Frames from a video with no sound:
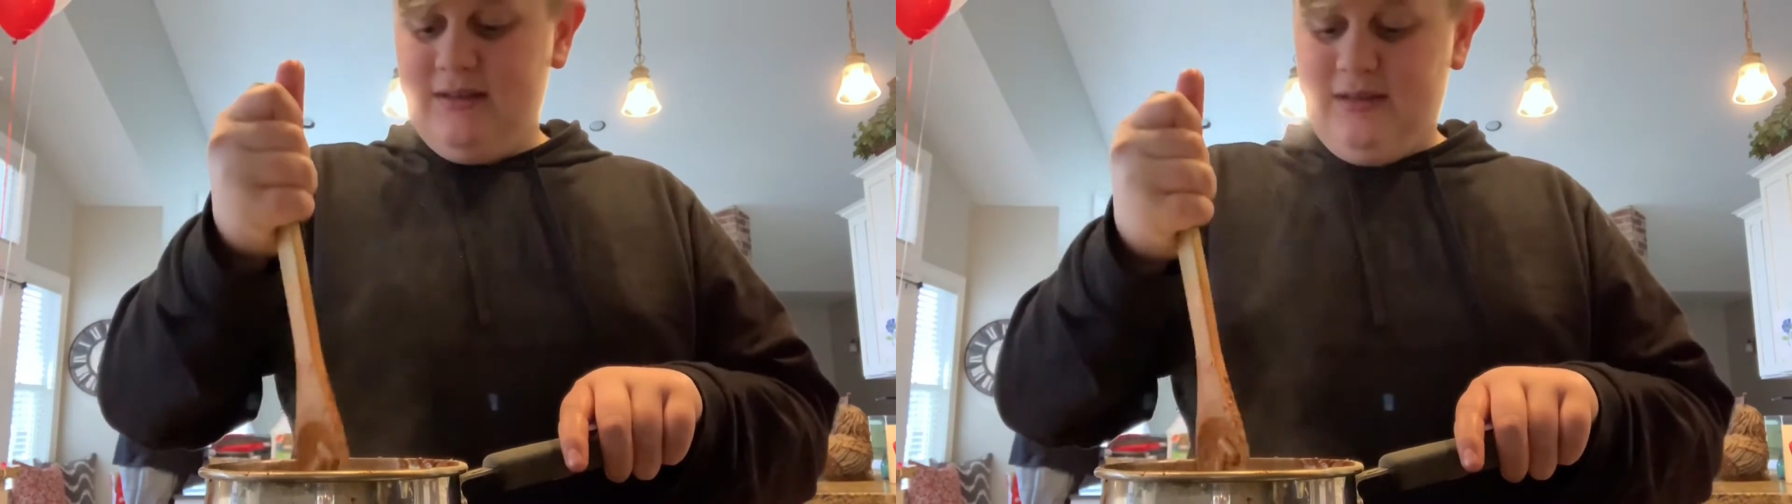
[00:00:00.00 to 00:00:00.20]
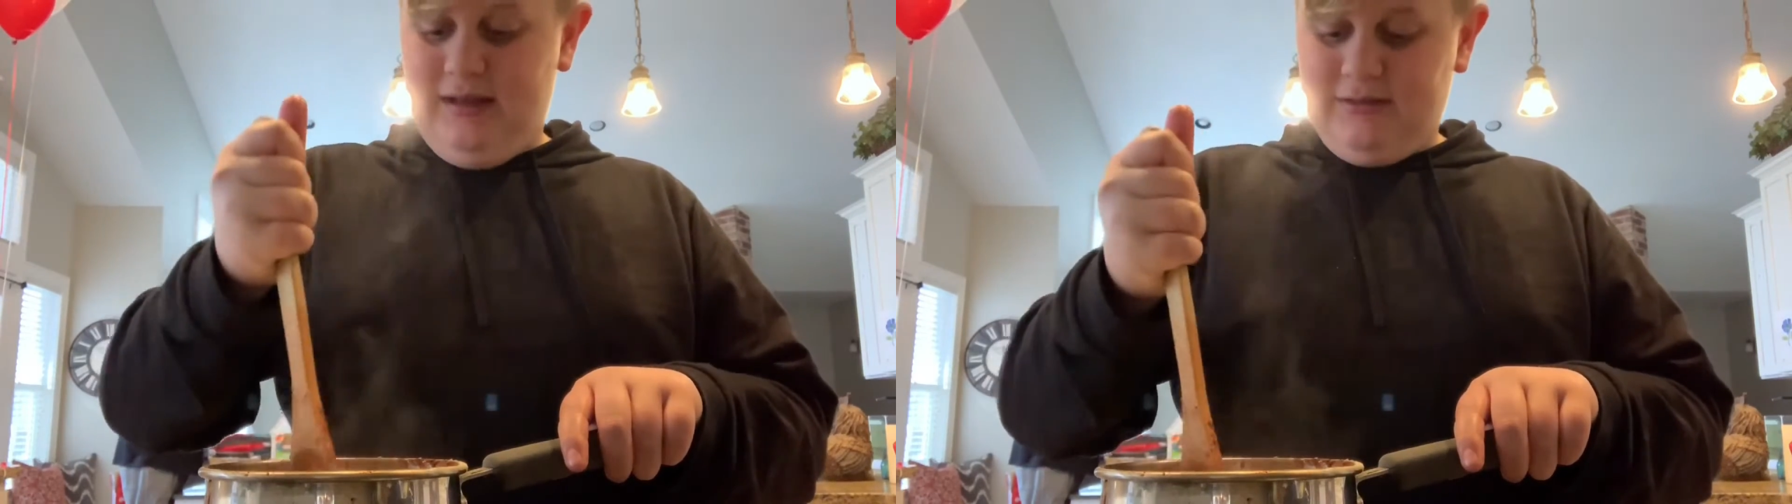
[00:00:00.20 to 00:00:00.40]

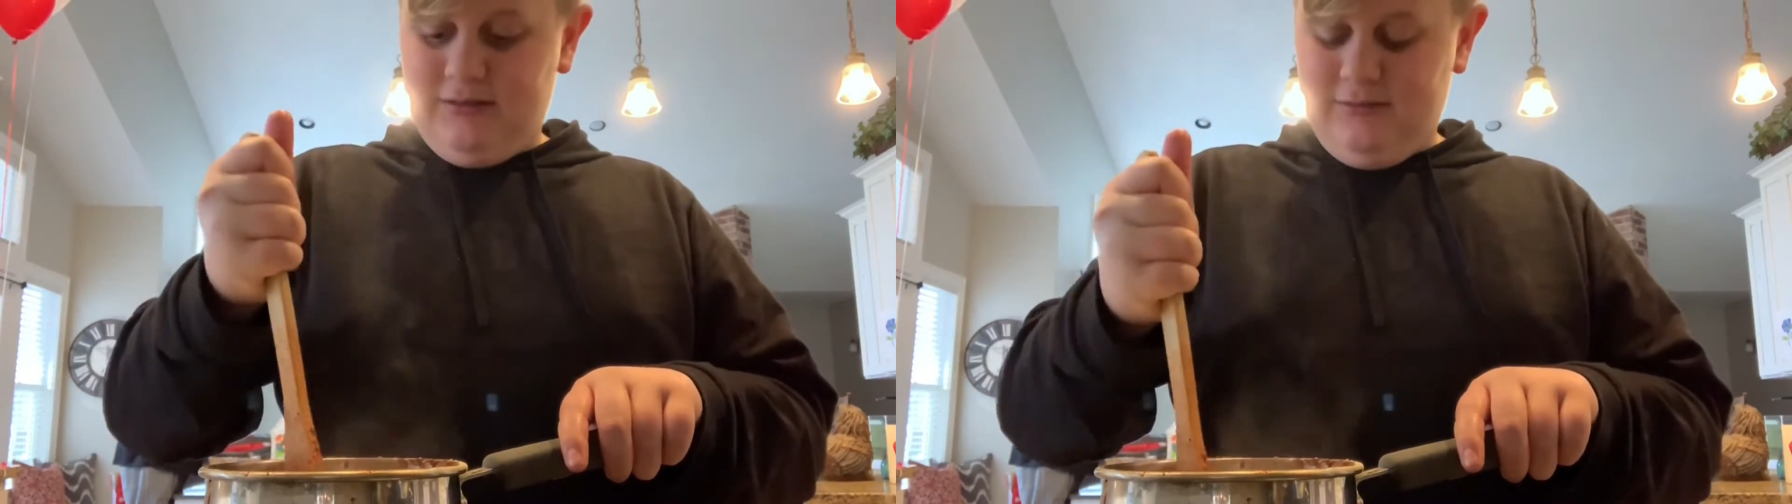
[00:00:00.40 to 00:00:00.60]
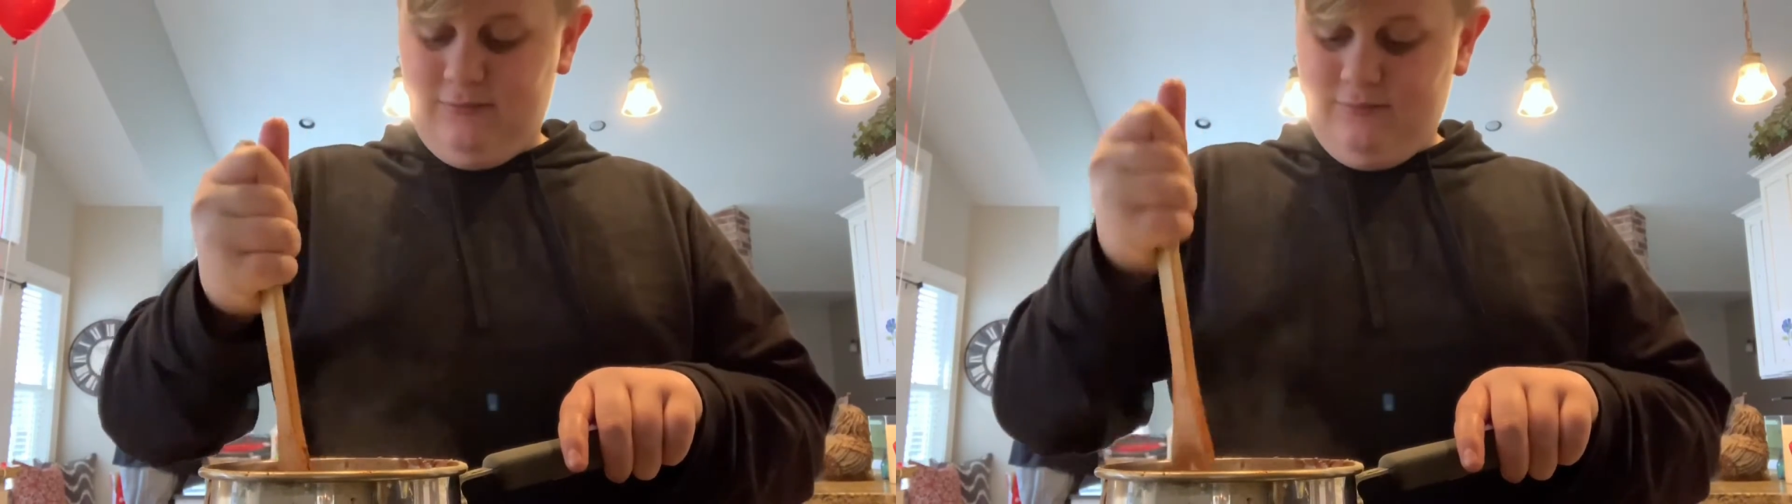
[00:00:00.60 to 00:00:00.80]

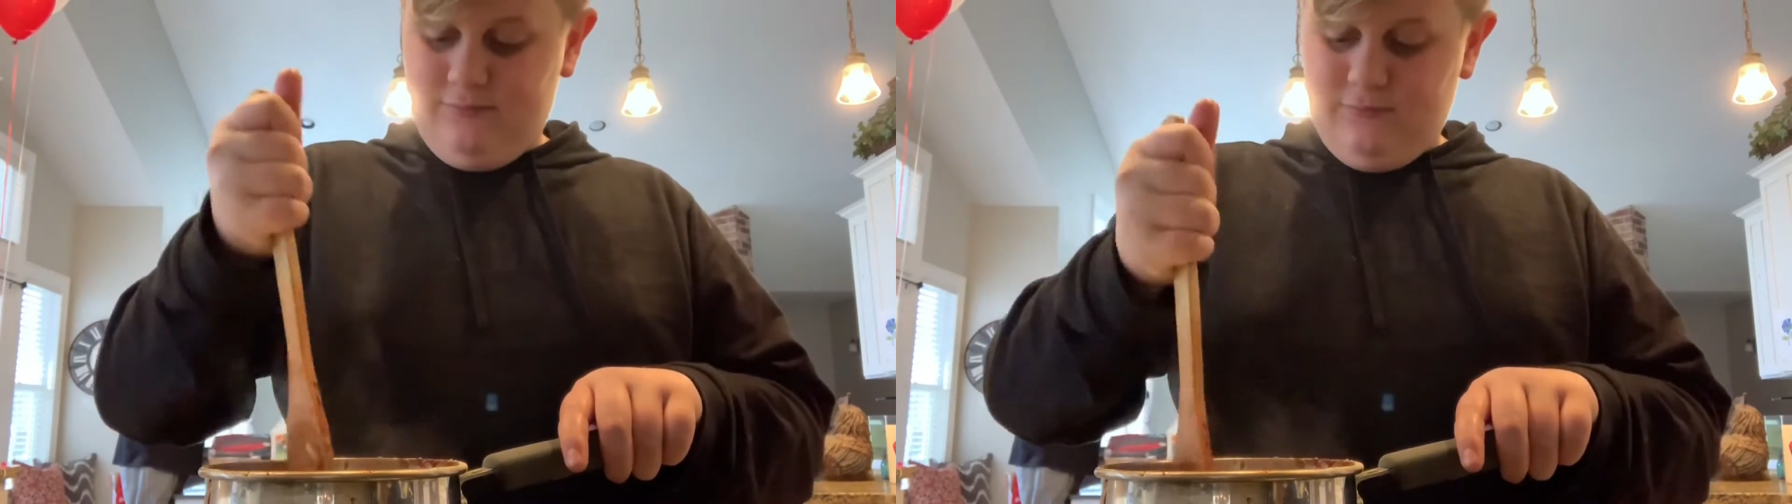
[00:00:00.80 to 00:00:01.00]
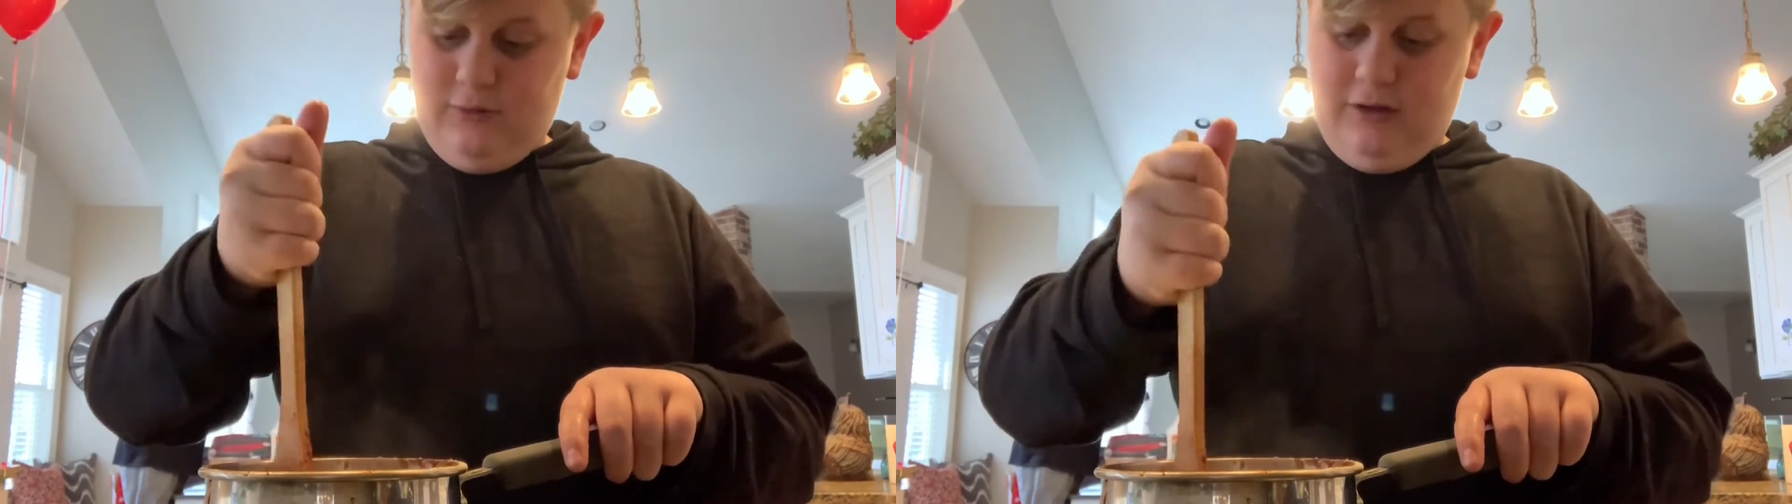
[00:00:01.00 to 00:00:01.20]
Yes, and
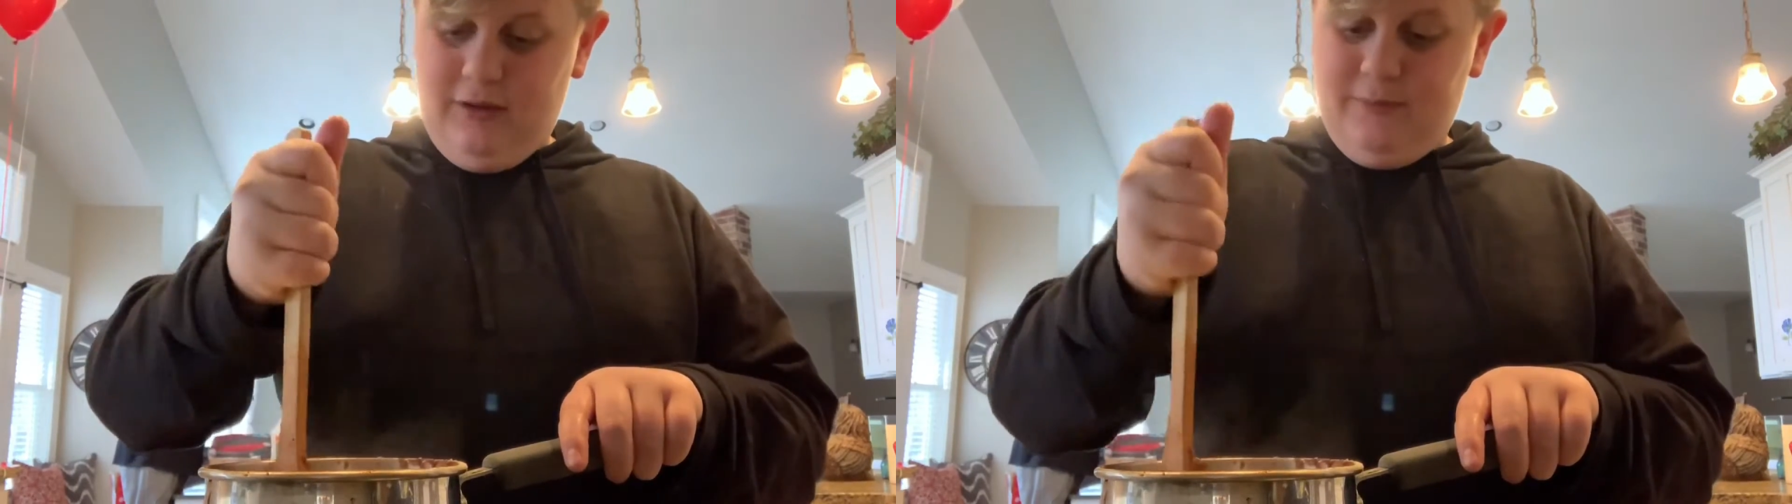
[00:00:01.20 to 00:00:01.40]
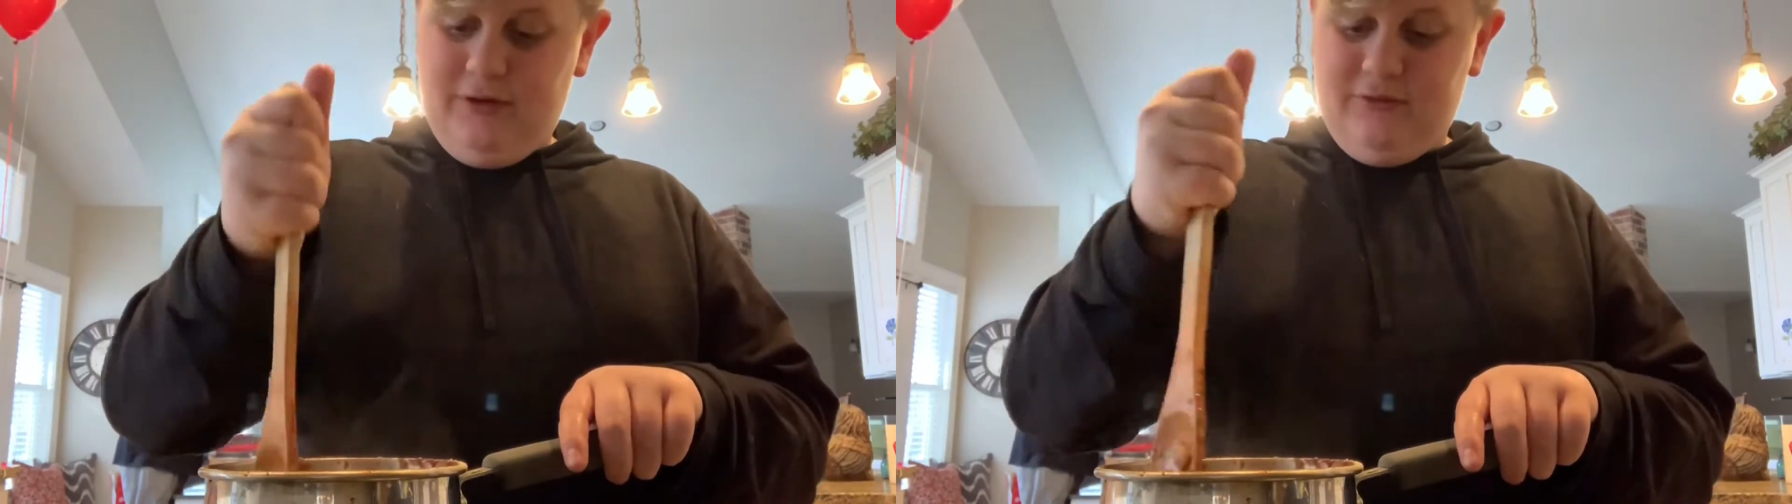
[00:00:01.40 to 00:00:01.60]
while
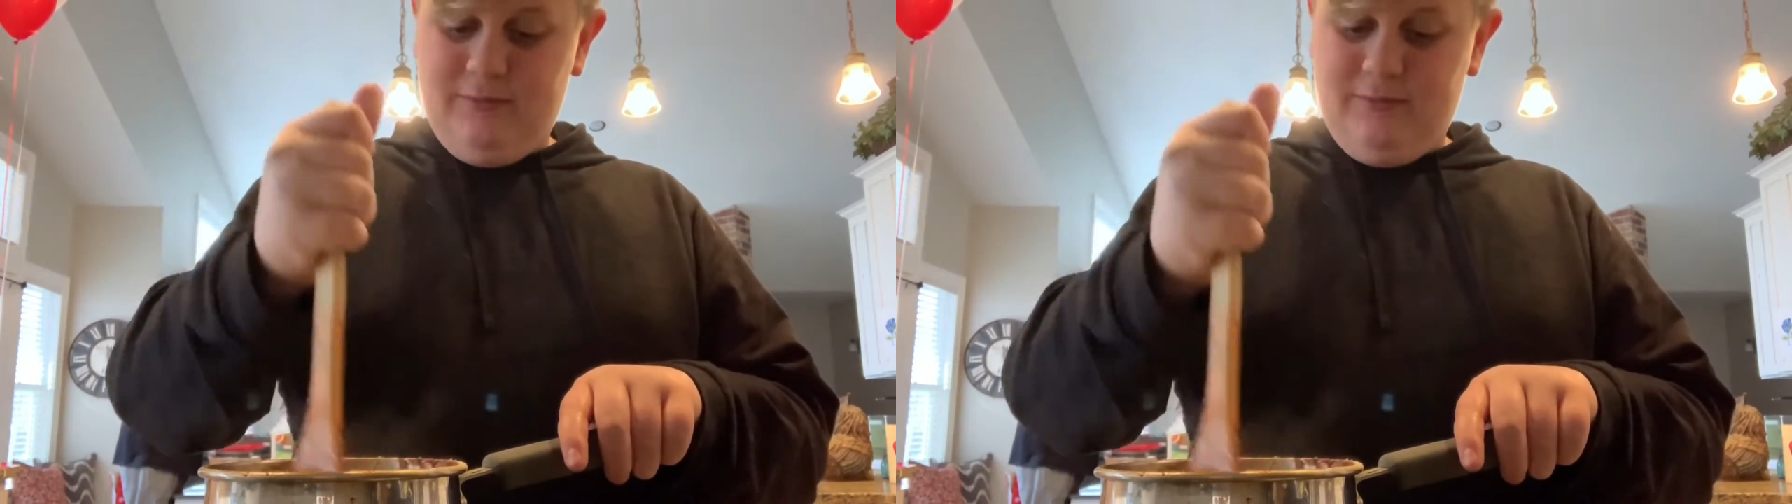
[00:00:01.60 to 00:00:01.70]
that butter is